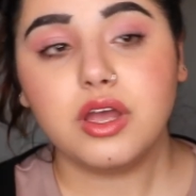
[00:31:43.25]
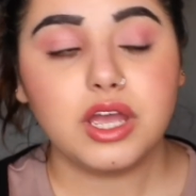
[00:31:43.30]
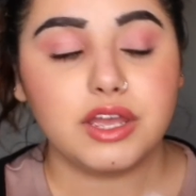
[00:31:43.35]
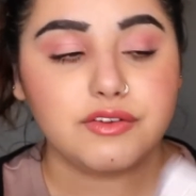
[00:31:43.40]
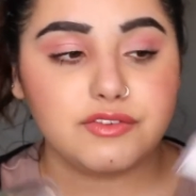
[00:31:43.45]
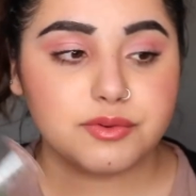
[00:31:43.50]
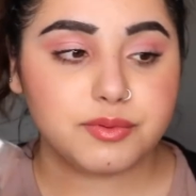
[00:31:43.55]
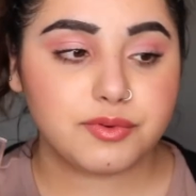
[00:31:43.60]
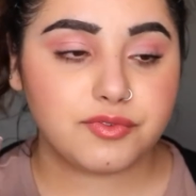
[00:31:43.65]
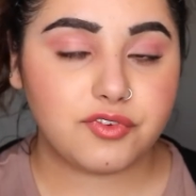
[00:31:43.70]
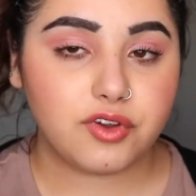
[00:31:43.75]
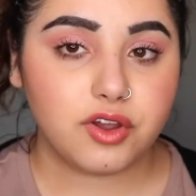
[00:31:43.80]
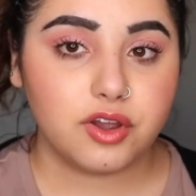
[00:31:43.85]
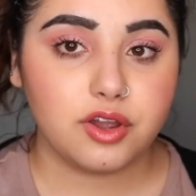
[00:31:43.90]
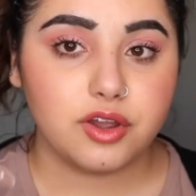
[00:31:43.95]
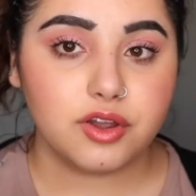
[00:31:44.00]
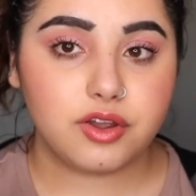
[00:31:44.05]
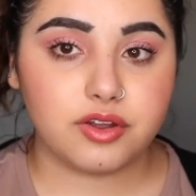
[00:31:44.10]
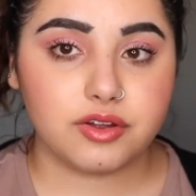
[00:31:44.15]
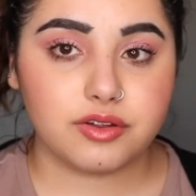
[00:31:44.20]
If you
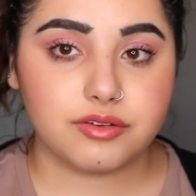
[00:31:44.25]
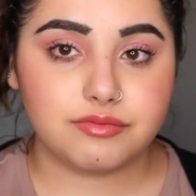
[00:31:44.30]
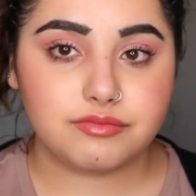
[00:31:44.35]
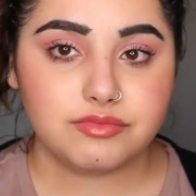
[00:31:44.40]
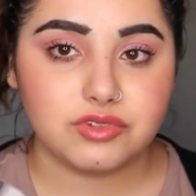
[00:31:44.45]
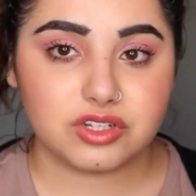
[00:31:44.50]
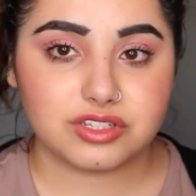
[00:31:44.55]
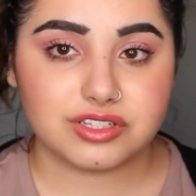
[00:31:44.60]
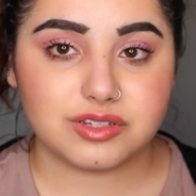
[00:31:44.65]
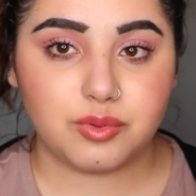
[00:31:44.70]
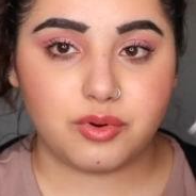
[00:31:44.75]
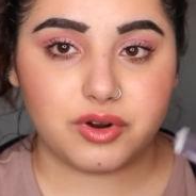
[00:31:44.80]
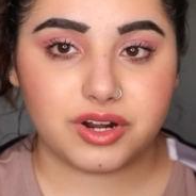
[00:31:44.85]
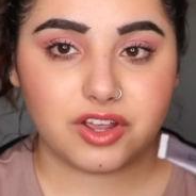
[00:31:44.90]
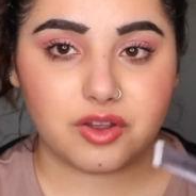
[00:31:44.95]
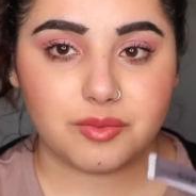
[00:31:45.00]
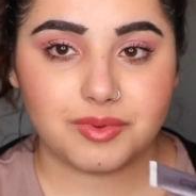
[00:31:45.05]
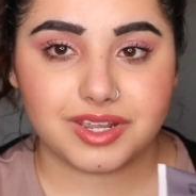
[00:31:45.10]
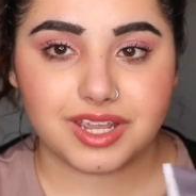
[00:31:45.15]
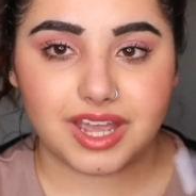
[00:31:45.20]
prefer not supporting
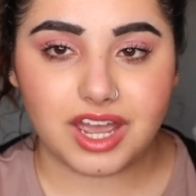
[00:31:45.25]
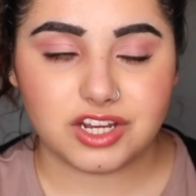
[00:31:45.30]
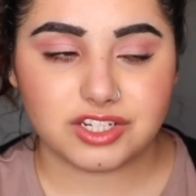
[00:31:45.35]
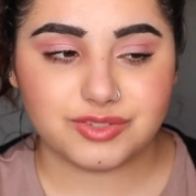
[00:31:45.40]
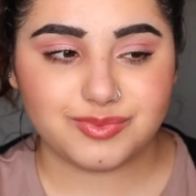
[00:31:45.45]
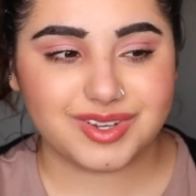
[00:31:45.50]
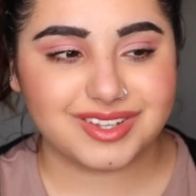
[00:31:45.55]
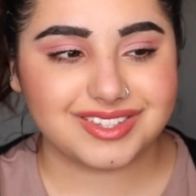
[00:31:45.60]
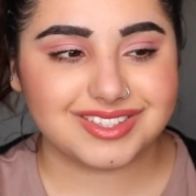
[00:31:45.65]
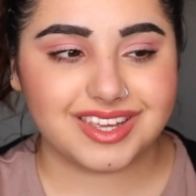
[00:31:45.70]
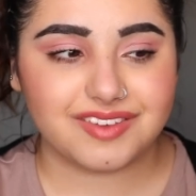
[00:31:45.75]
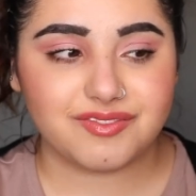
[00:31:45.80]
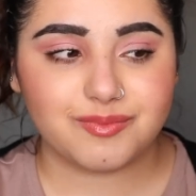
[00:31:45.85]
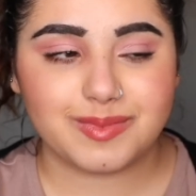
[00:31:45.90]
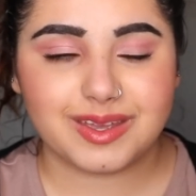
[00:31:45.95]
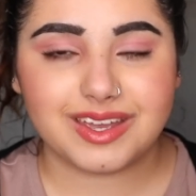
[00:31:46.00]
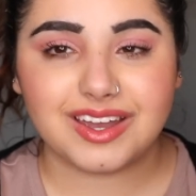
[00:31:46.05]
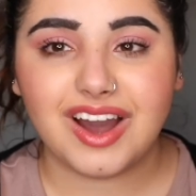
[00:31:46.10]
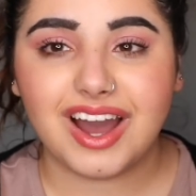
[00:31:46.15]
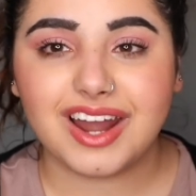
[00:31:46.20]
Urban Decay just because they've
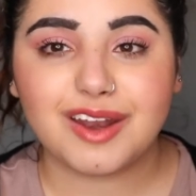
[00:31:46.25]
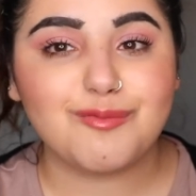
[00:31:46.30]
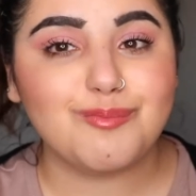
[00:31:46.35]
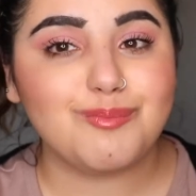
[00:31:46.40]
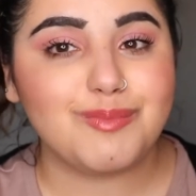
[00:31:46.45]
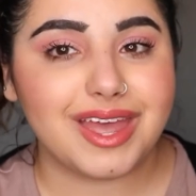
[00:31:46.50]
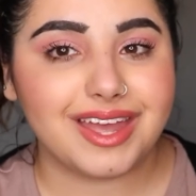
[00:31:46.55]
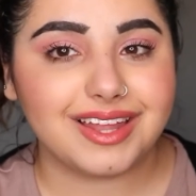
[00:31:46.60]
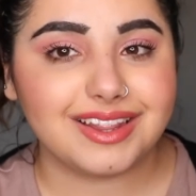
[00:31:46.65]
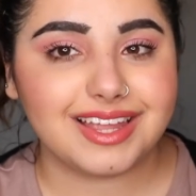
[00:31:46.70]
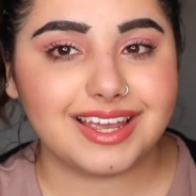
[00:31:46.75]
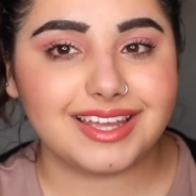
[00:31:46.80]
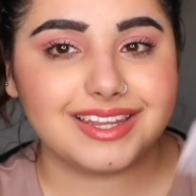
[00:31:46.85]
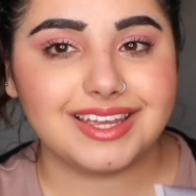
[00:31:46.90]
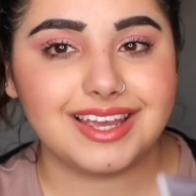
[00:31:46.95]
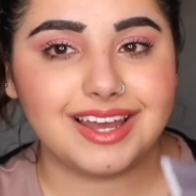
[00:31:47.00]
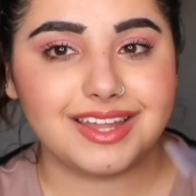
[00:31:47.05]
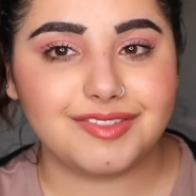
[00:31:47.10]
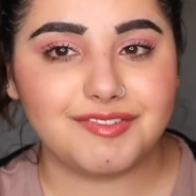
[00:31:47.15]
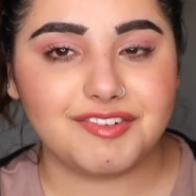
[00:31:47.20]
been kind of meh
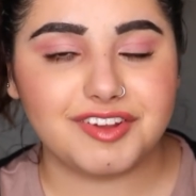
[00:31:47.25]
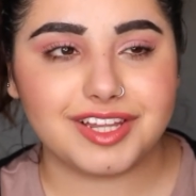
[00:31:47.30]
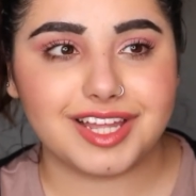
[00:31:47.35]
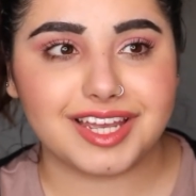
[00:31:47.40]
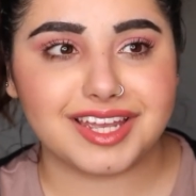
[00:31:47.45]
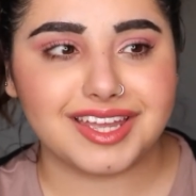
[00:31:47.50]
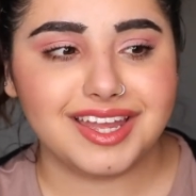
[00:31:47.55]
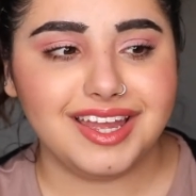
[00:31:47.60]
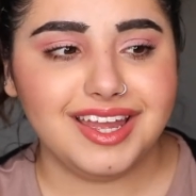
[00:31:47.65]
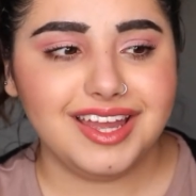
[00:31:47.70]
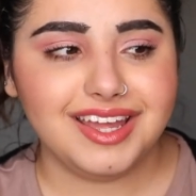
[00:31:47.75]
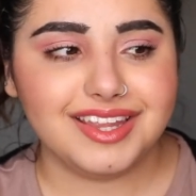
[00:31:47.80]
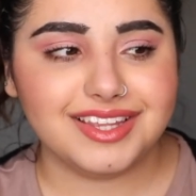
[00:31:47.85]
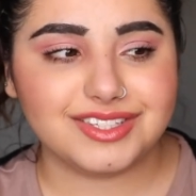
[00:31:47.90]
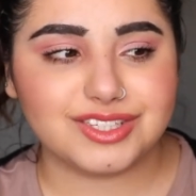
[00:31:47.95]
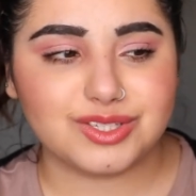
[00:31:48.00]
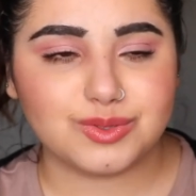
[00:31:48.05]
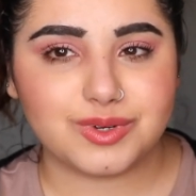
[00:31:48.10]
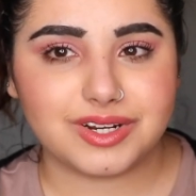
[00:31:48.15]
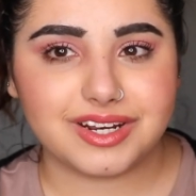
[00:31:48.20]
lately, I feel like
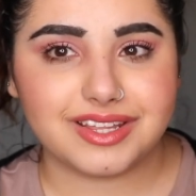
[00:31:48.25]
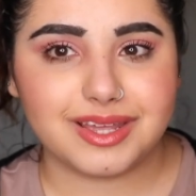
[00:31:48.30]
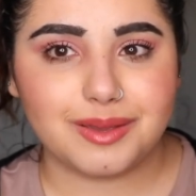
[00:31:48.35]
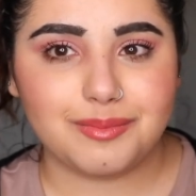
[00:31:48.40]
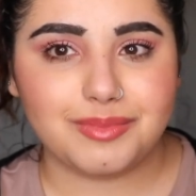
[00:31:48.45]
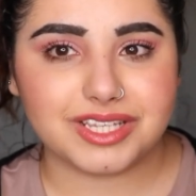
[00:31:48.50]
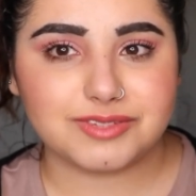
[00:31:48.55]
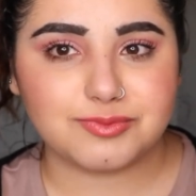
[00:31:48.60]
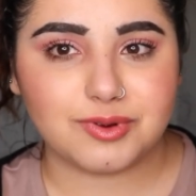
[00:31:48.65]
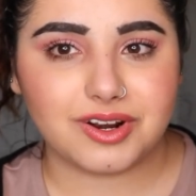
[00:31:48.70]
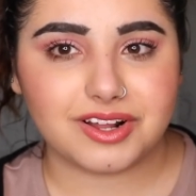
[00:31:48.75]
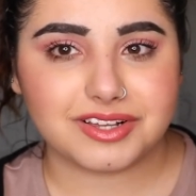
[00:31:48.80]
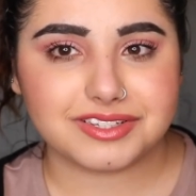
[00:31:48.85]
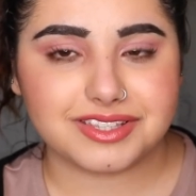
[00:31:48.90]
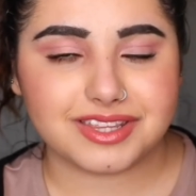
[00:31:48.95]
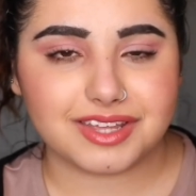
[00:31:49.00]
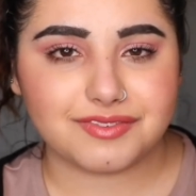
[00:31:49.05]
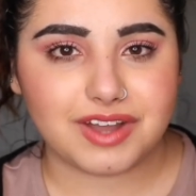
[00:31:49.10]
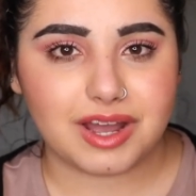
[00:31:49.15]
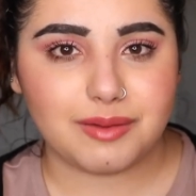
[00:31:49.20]
this is one of their best products
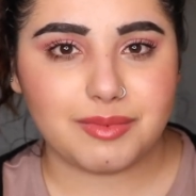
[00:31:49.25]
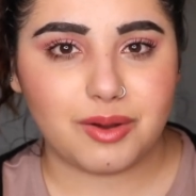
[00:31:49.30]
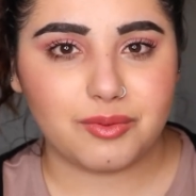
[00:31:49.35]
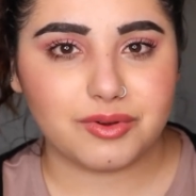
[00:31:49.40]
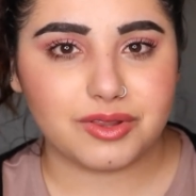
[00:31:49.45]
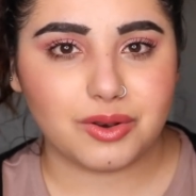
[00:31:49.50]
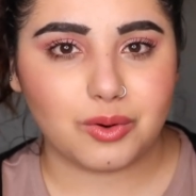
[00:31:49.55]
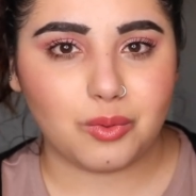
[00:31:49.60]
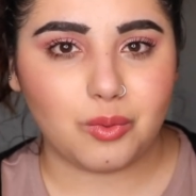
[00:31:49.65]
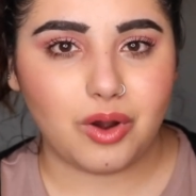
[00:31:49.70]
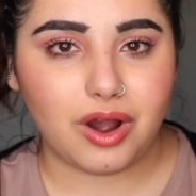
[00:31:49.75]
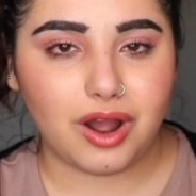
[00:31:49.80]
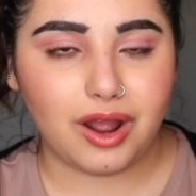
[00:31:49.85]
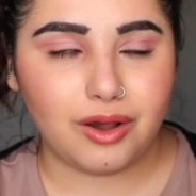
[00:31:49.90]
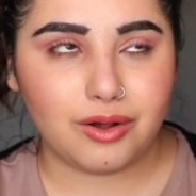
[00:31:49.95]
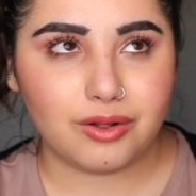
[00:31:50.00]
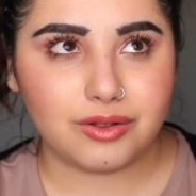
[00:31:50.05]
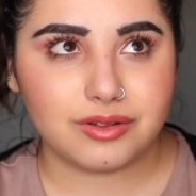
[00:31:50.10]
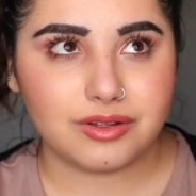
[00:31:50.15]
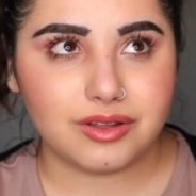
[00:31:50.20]
that they've come out with in a
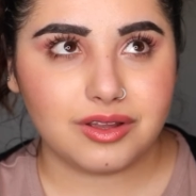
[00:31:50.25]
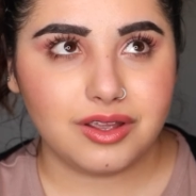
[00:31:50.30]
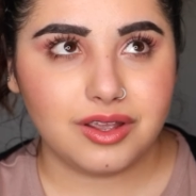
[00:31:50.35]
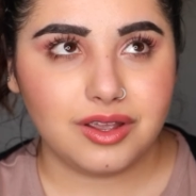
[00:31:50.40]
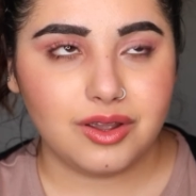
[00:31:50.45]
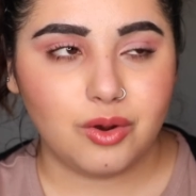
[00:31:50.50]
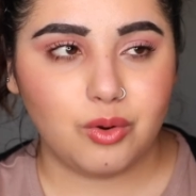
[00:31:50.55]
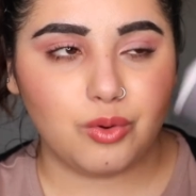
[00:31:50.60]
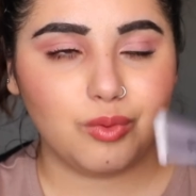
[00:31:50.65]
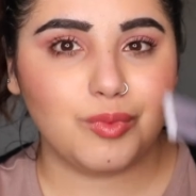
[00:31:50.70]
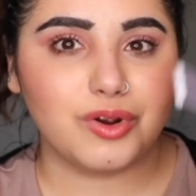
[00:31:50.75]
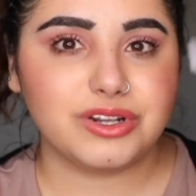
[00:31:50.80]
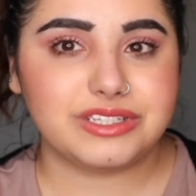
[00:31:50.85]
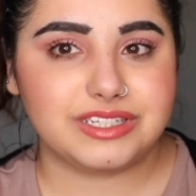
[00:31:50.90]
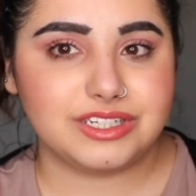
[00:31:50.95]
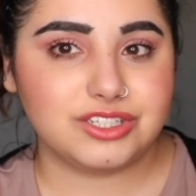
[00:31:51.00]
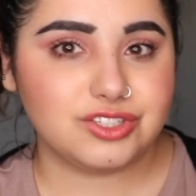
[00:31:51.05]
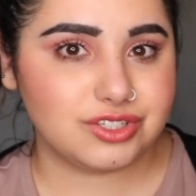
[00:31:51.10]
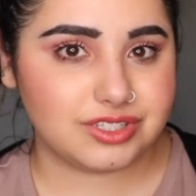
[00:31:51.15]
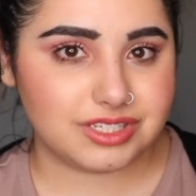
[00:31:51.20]
while, or
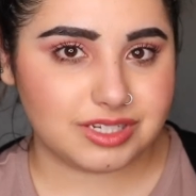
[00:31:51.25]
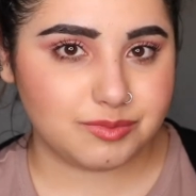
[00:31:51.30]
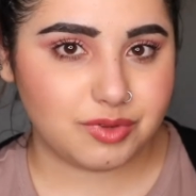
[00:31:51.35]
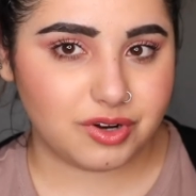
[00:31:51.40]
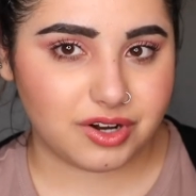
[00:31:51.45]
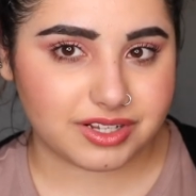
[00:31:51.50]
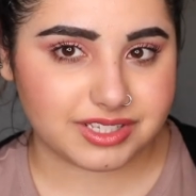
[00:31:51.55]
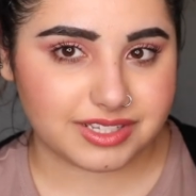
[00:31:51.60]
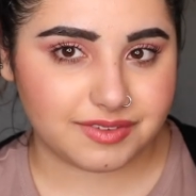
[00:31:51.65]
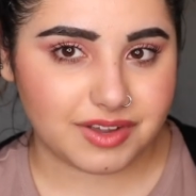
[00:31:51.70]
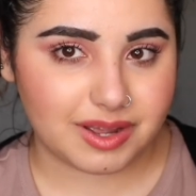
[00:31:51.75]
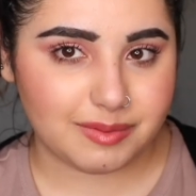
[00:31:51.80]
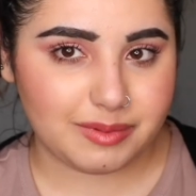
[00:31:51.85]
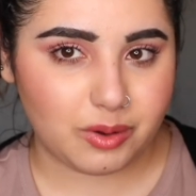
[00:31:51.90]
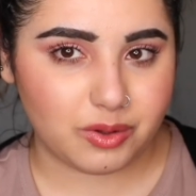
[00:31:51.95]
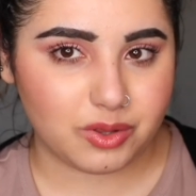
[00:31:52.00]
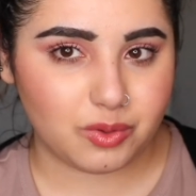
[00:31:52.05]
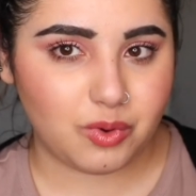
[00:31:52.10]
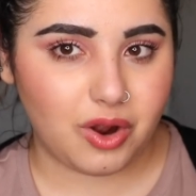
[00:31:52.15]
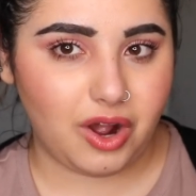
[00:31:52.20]
most interesting products they've come out
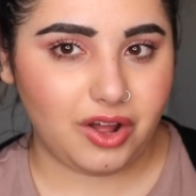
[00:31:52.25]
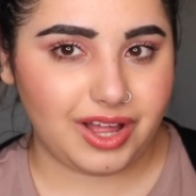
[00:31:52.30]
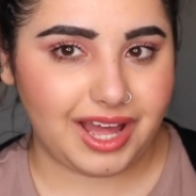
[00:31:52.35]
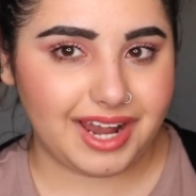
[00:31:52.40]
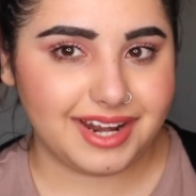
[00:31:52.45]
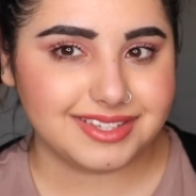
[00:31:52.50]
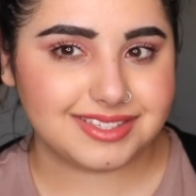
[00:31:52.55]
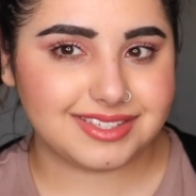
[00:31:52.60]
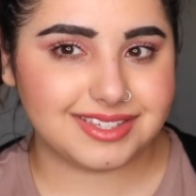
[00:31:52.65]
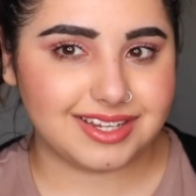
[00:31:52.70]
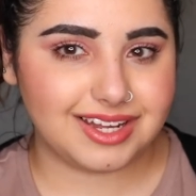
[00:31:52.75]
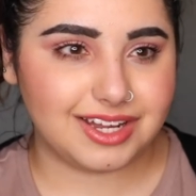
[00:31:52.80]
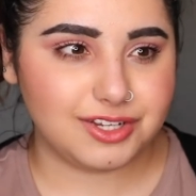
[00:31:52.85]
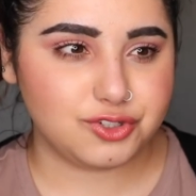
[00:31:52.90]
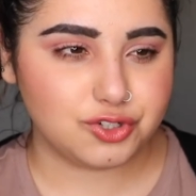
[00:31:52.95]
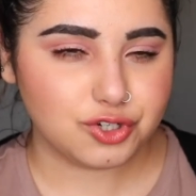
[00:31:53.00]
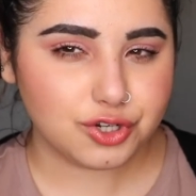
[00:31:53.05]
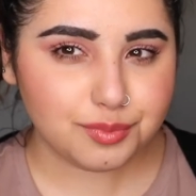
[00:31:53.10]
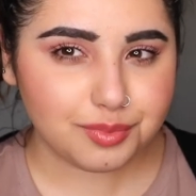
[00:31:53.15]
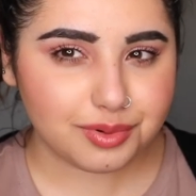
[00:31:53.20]
with in a while, and it's a
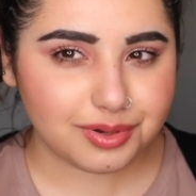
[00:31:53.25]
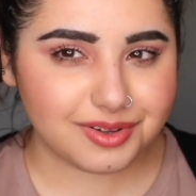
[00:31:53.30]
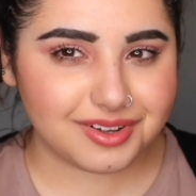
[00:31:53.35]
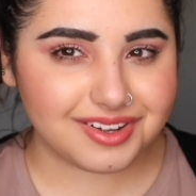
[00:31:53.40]
dupe.